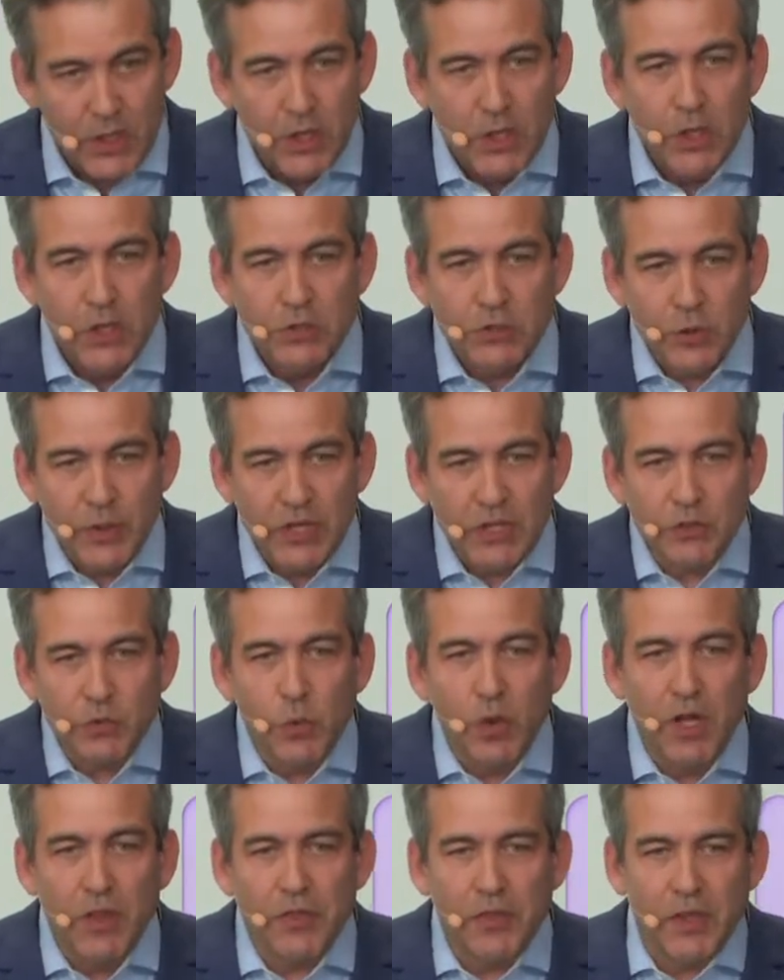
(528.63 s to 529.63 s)
So here's
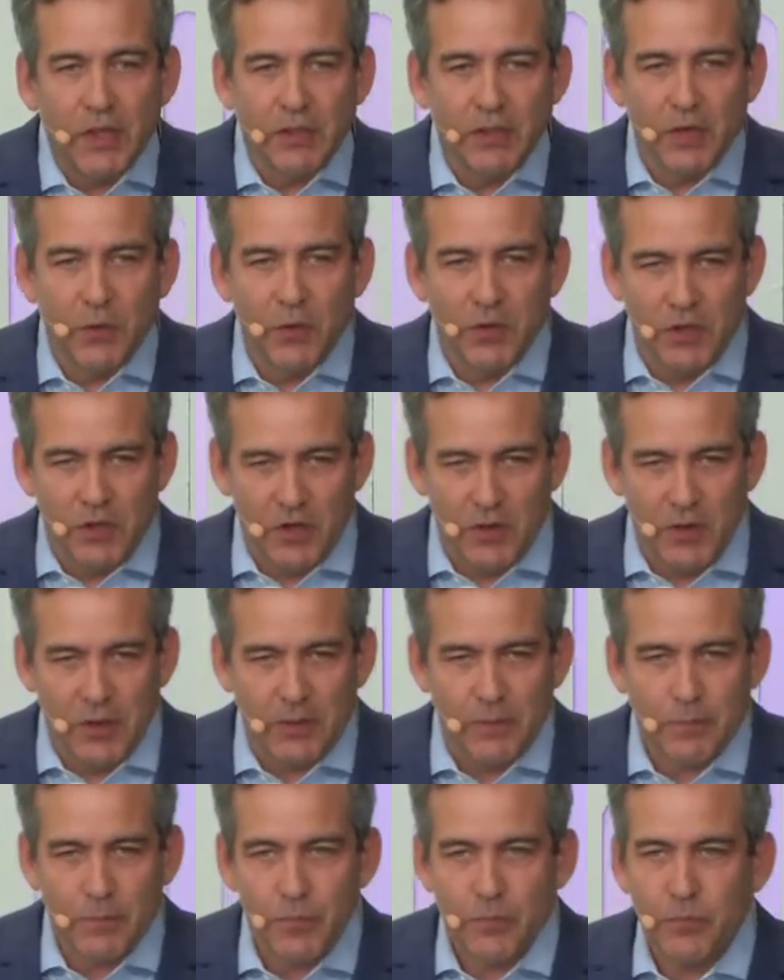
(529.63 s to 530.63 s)
one thing that we're
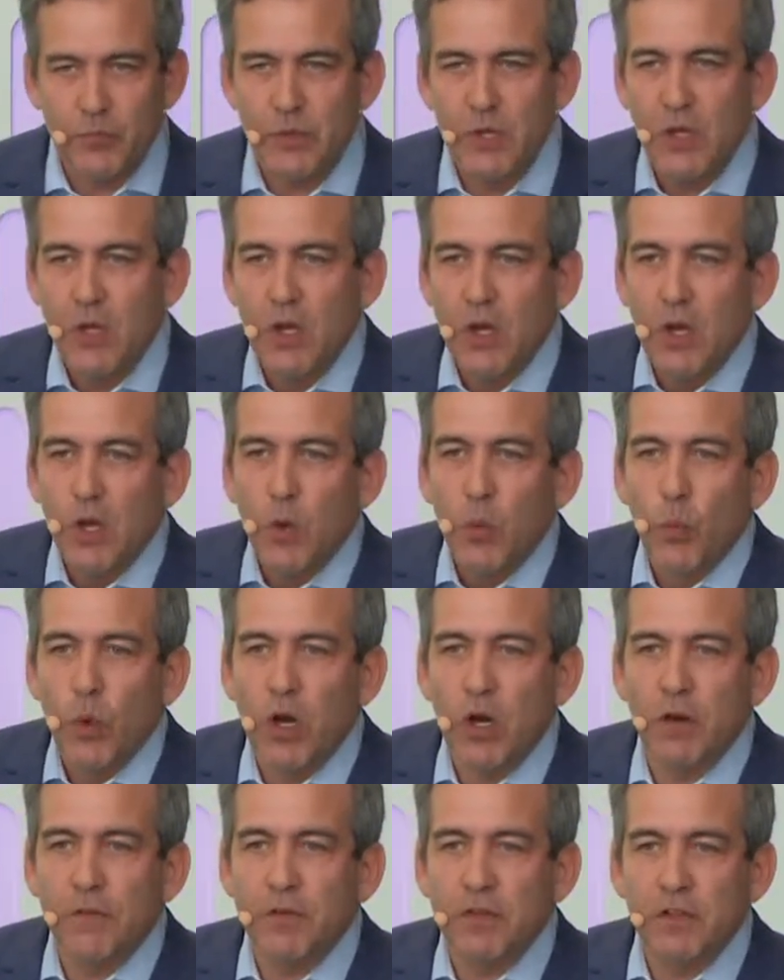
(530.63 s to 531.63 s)
doing.
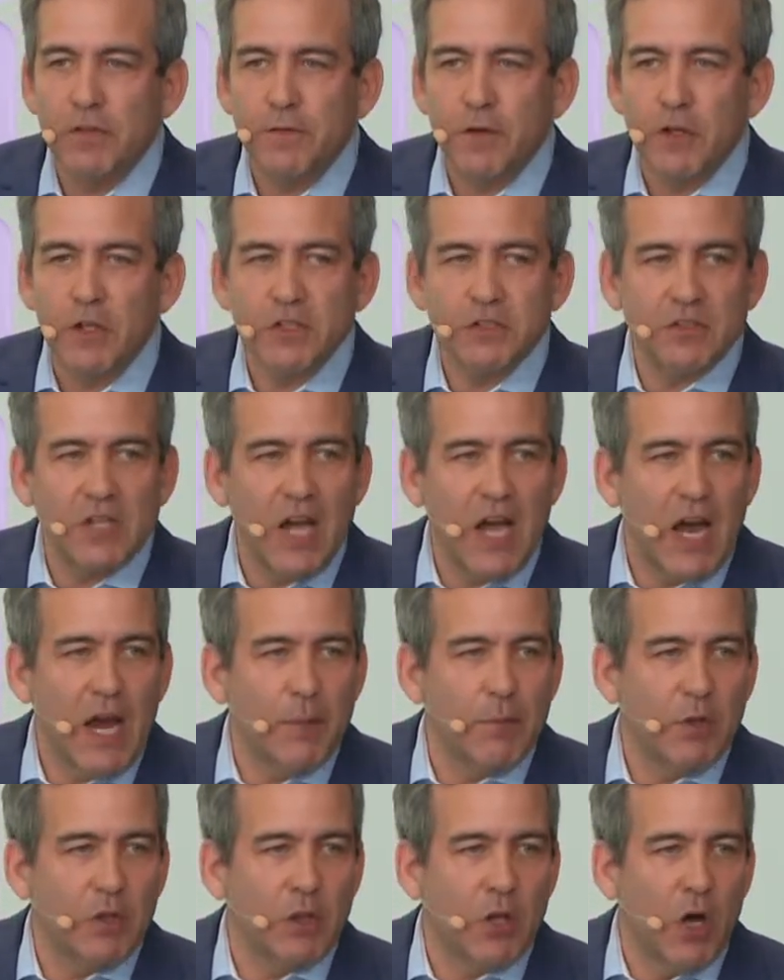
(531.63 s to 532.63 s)
We're, for the first
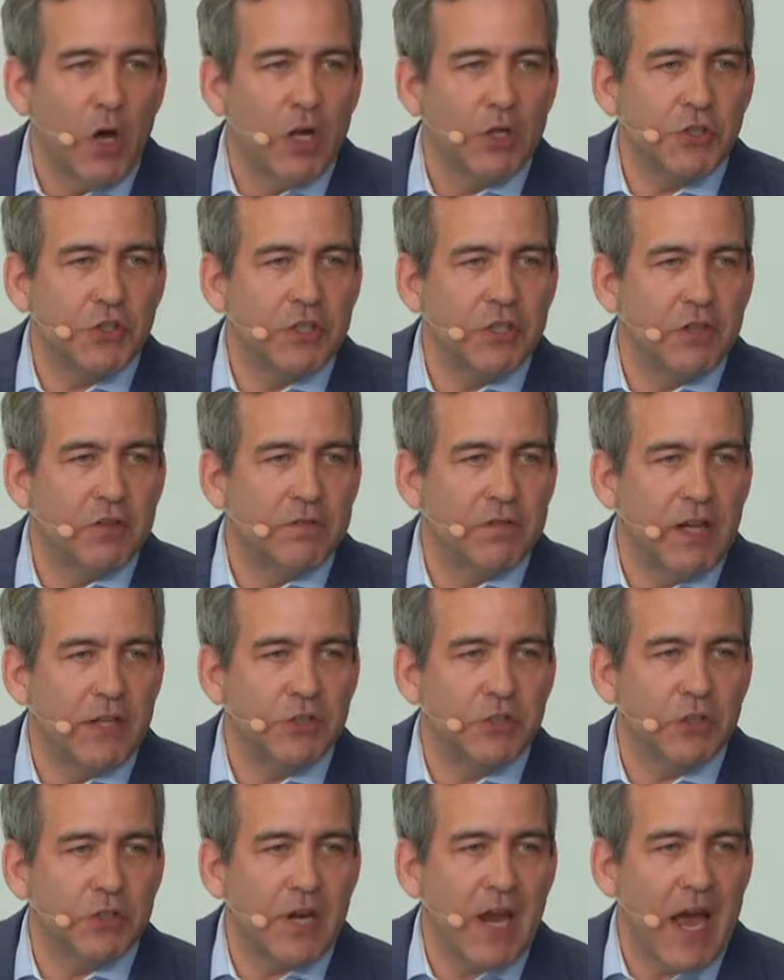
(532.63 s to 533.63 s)
time, launching a
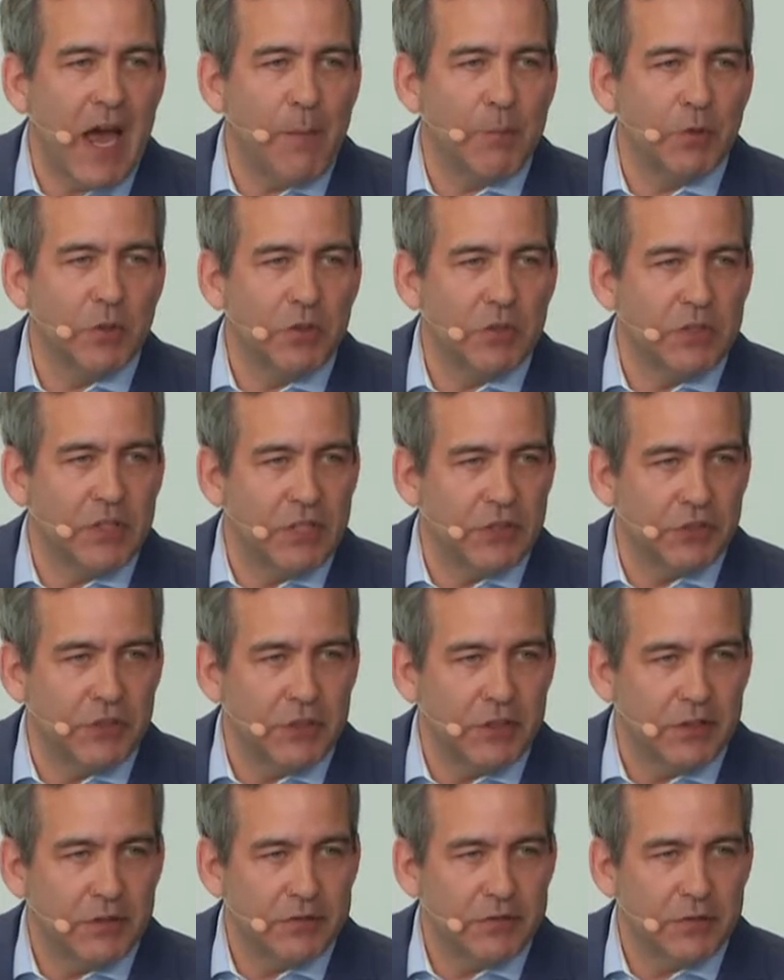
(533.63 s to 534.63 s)
venture capital
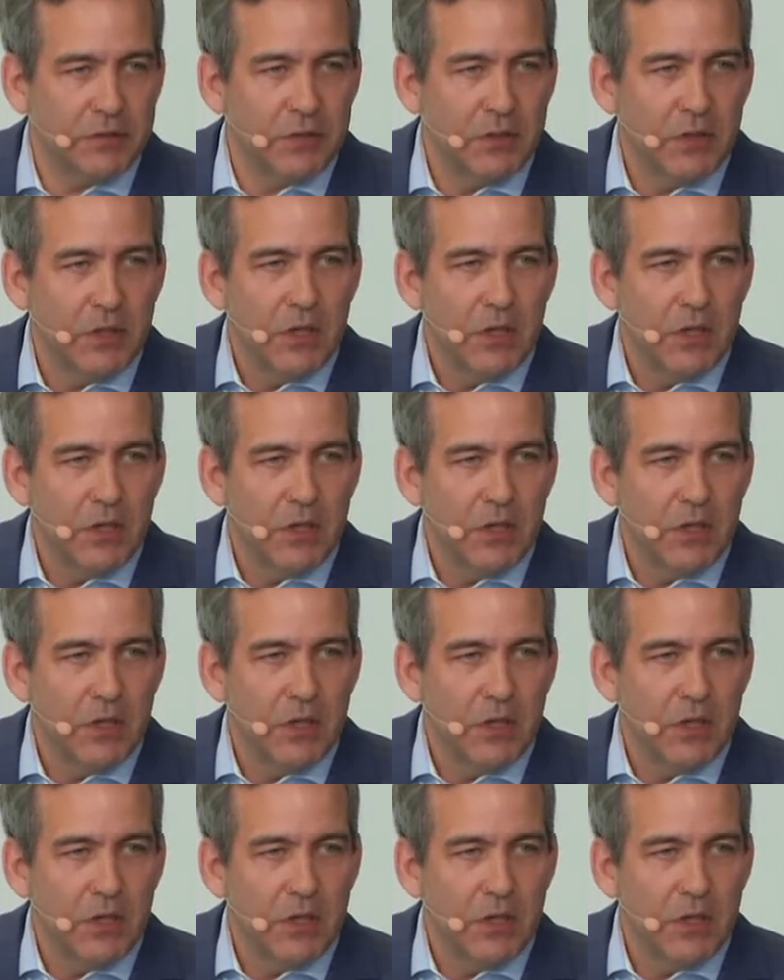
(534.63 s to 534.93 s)
initiative.